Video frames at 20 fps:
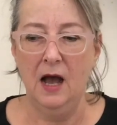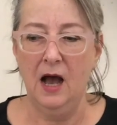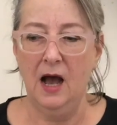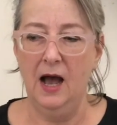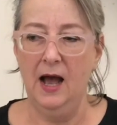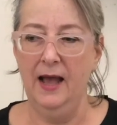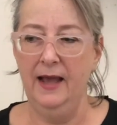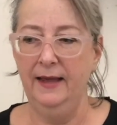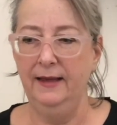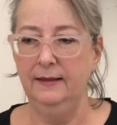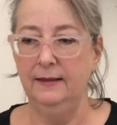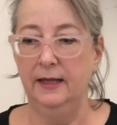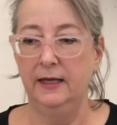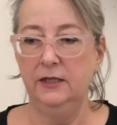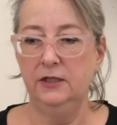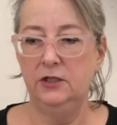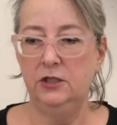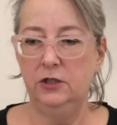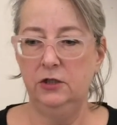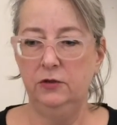I
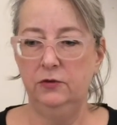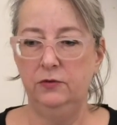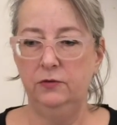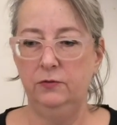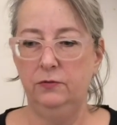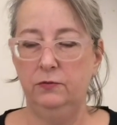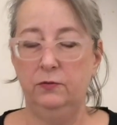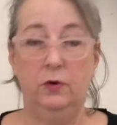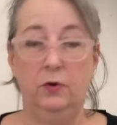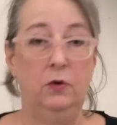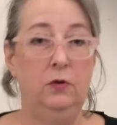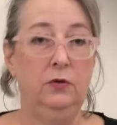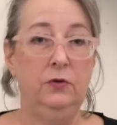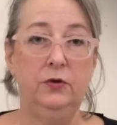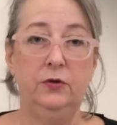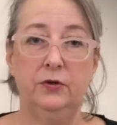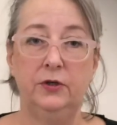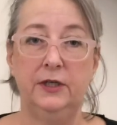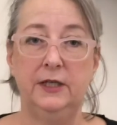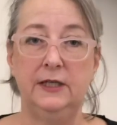like to roll
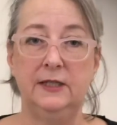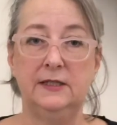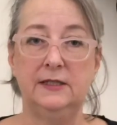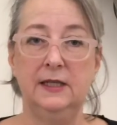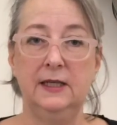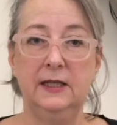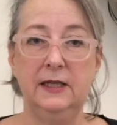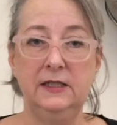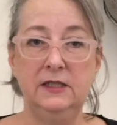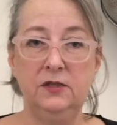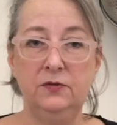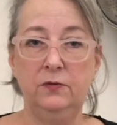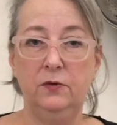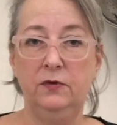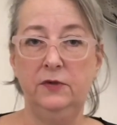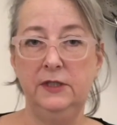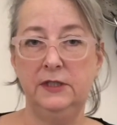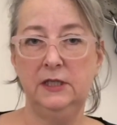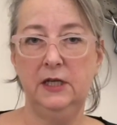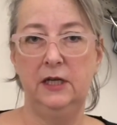cookies. I like to
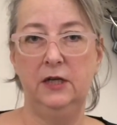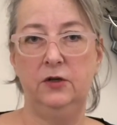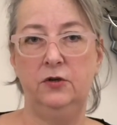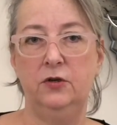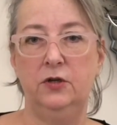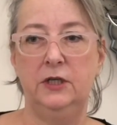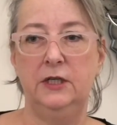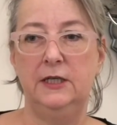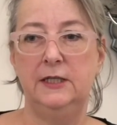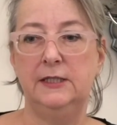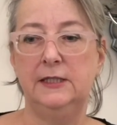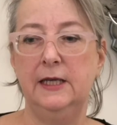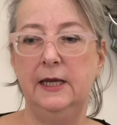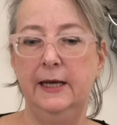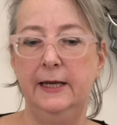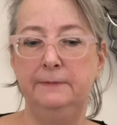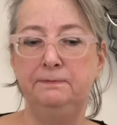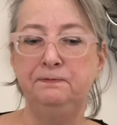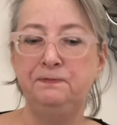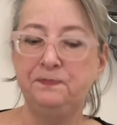roll these kind of cookies,
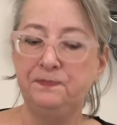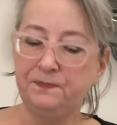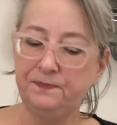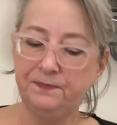and